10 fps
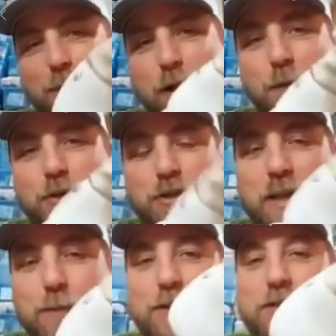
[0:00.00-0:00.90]
probably should
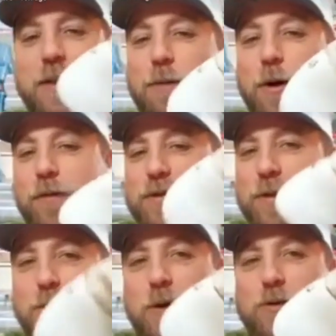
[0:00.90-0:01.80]
keep this in the boat for
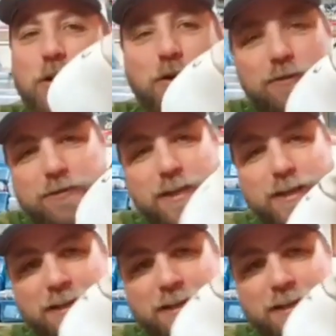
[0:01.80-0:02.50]
some mojo. Like